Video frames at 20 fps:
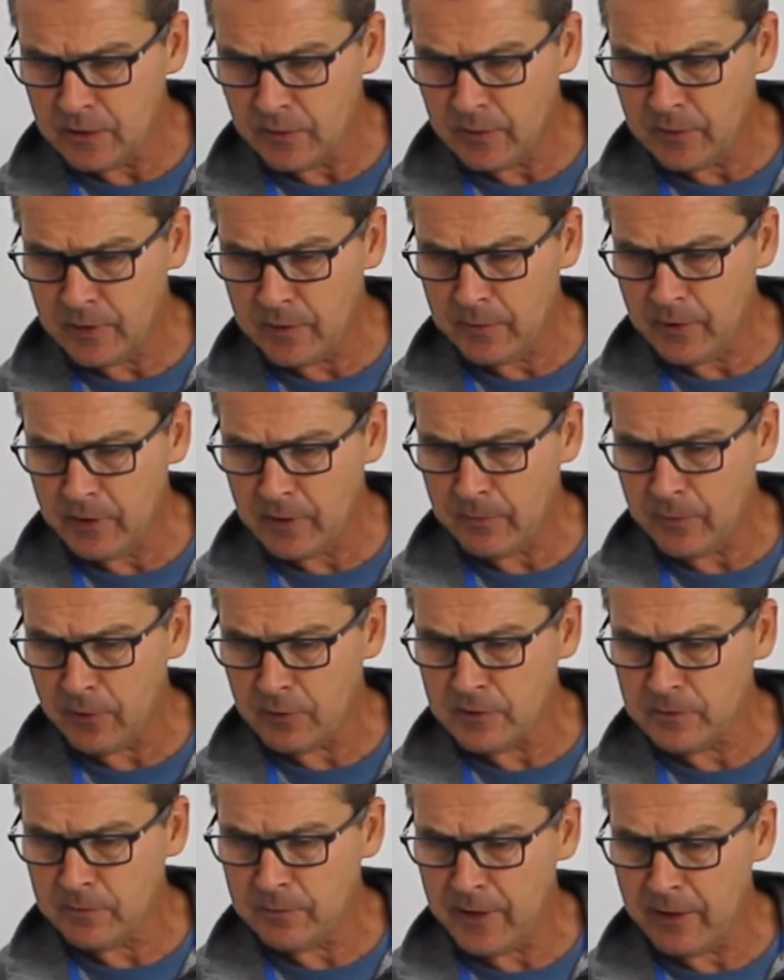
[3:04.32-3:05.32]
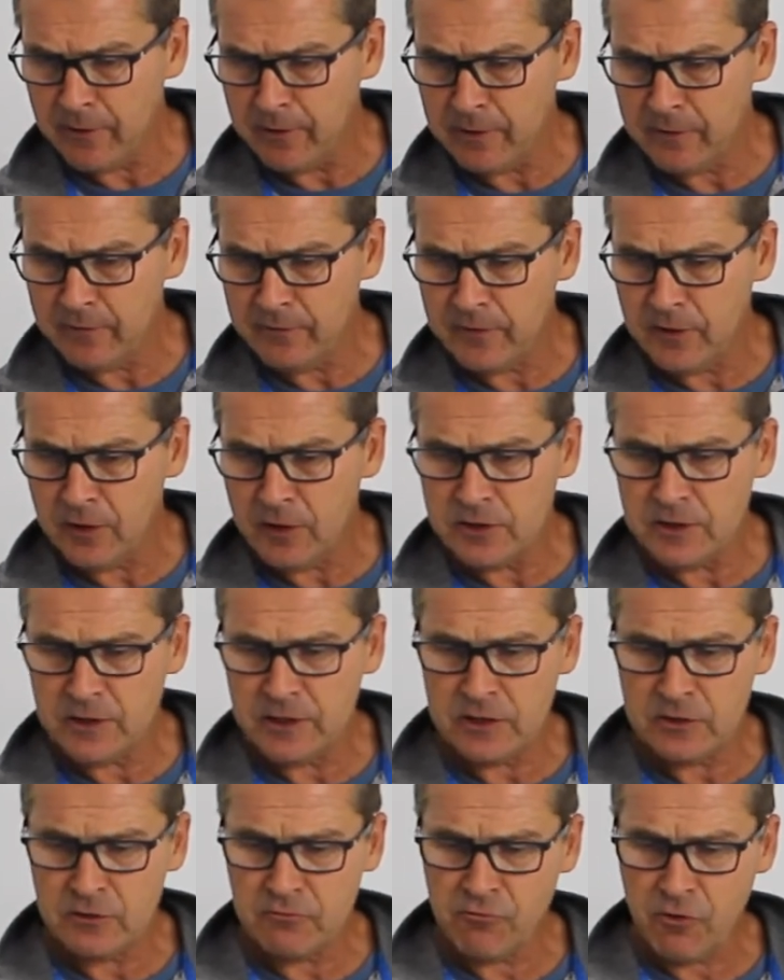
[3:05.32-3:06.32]
we're going to put the bottom bearing in first, and
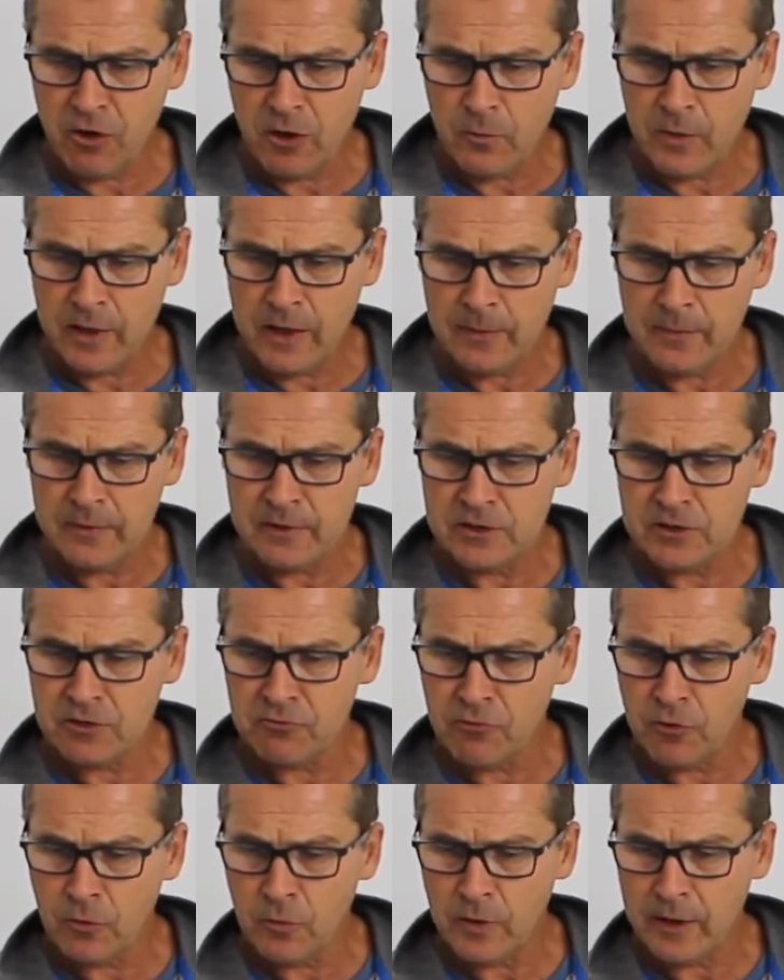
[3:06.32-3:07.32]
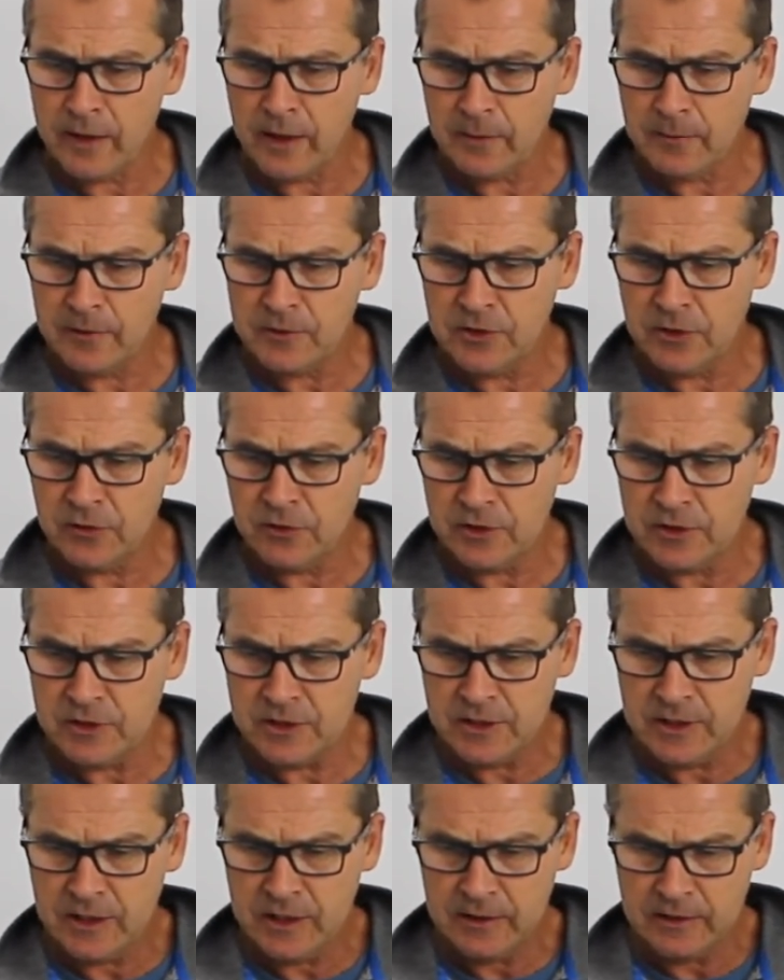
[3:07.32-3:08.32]
there's a right way up and there's a wrong way up. As you can
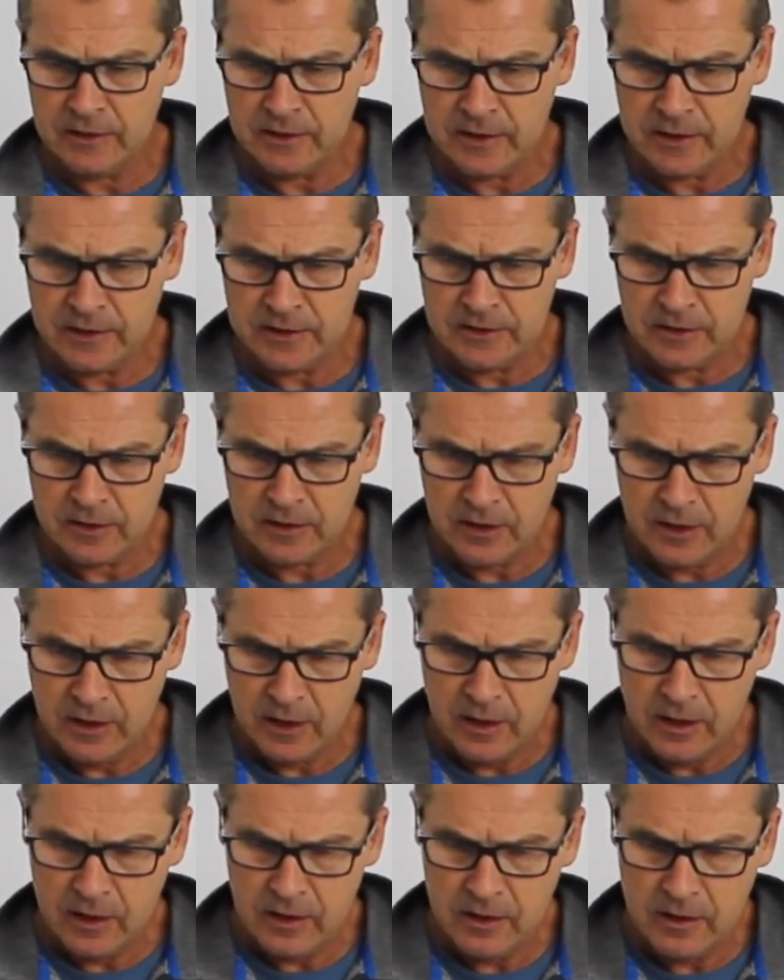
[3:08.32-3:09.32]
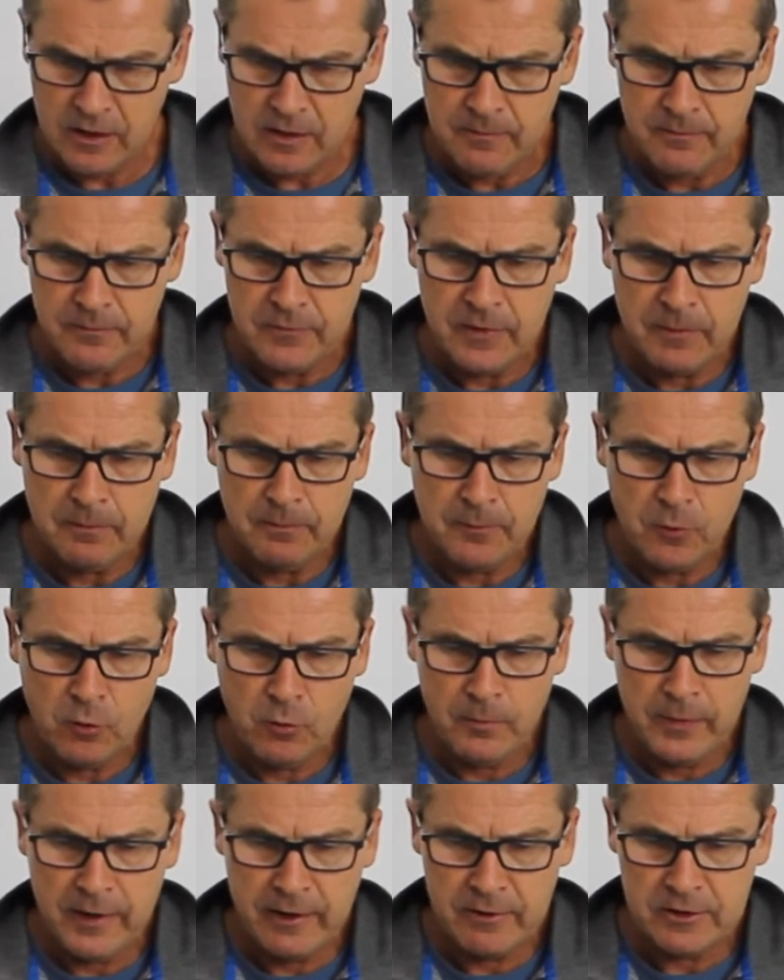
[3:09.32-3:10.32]
see, that there's the ball
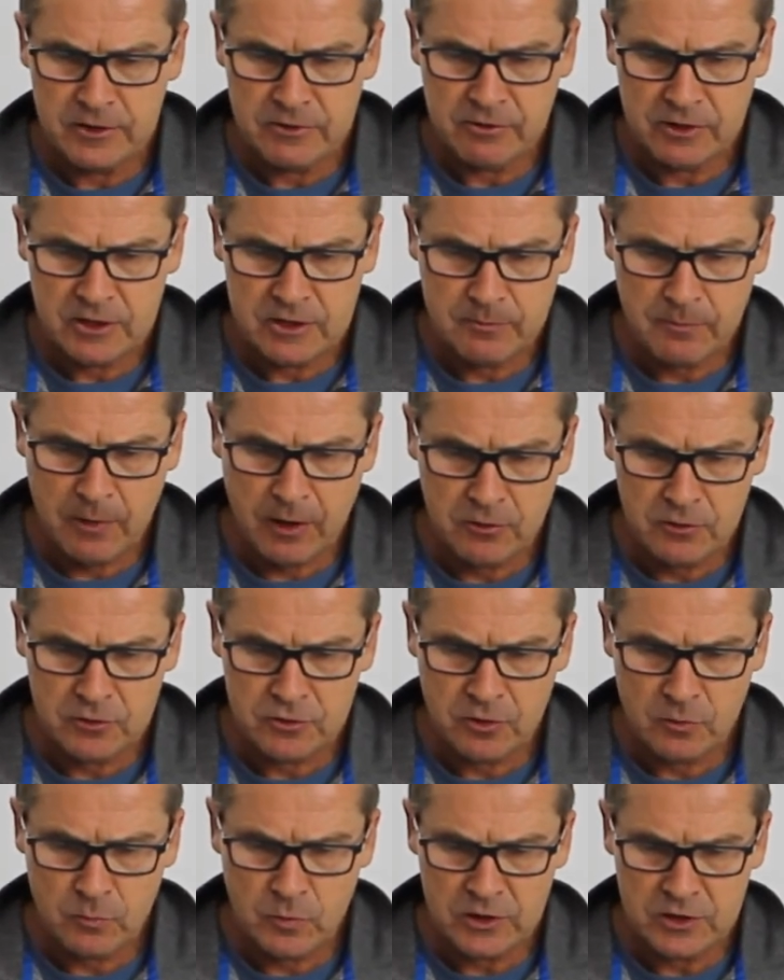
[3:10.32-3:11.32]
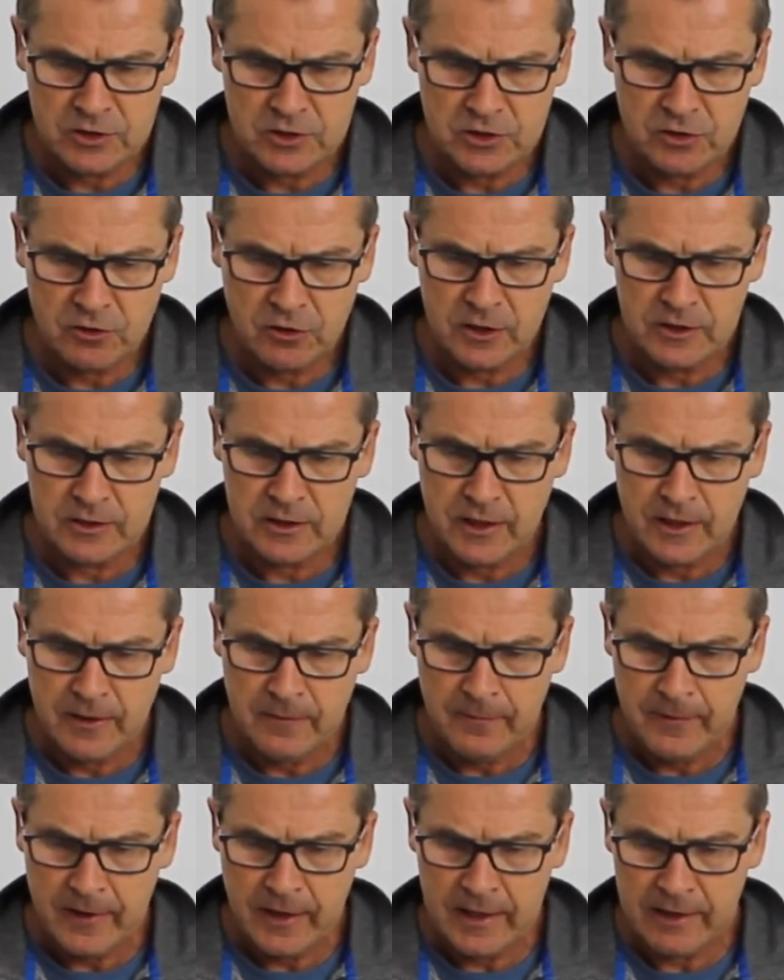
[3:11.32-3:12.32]
bearings are exposed on one side
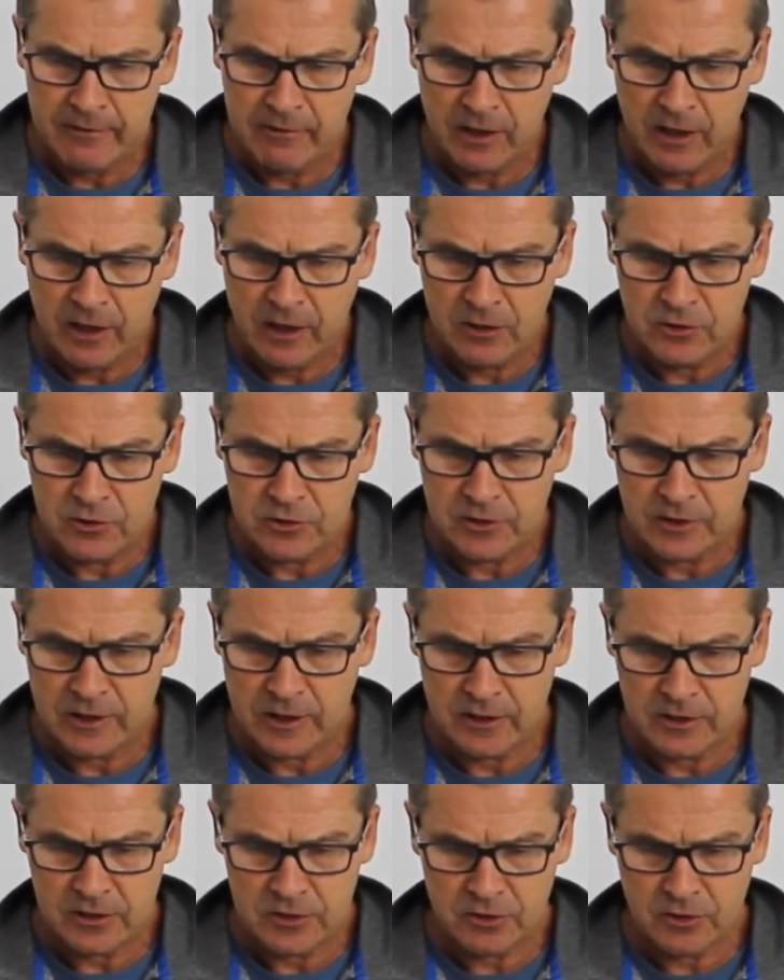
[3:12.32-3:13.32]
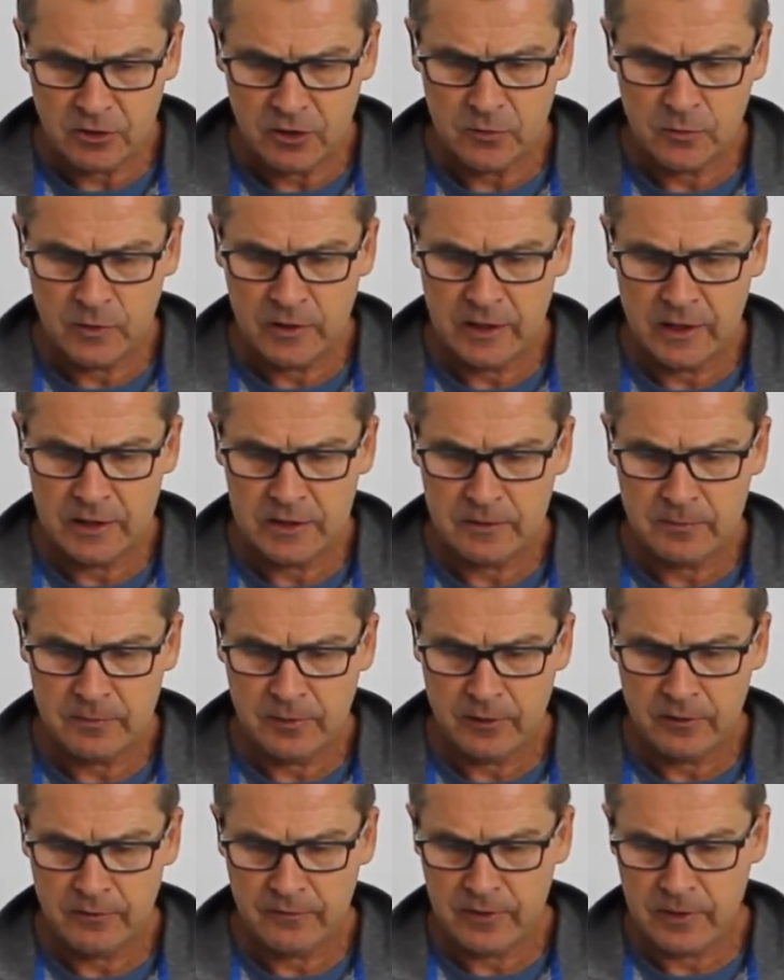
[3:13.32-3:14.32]
and they're enclosed on the other side. We need to
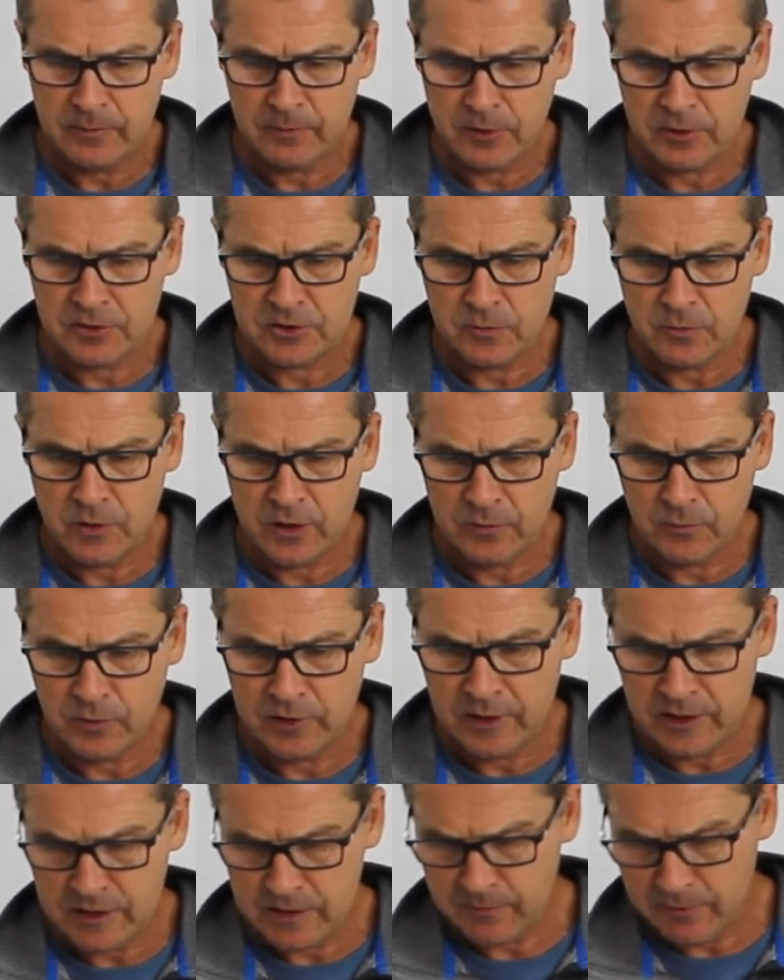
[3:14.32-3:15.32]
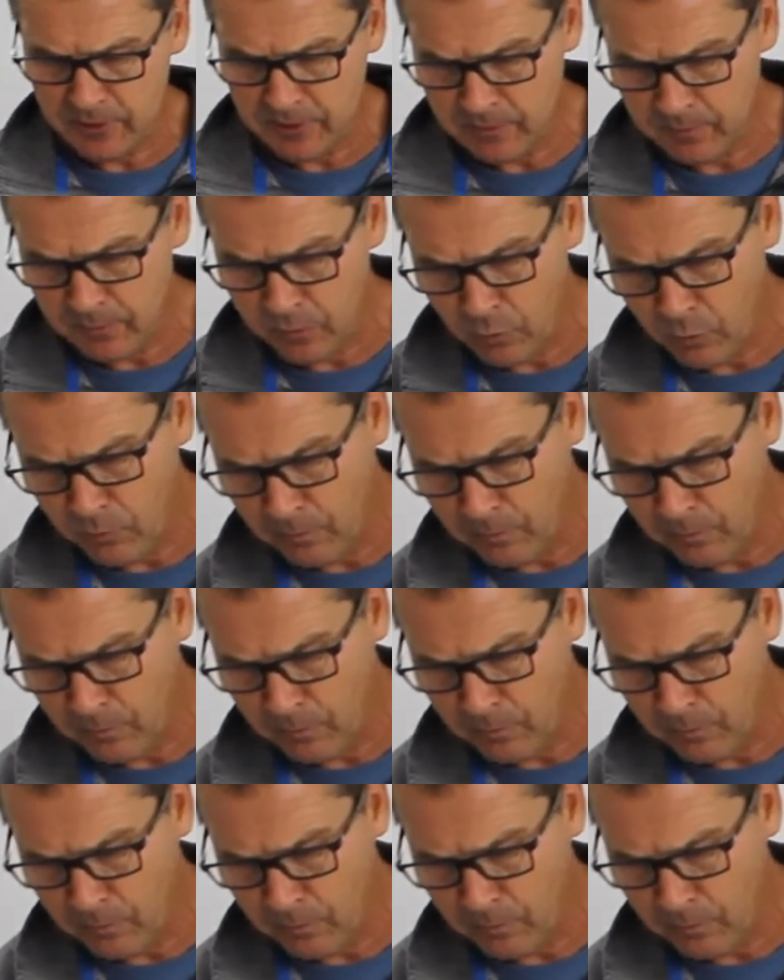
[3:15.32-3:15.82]
put, for the bottom one, we need to put the ball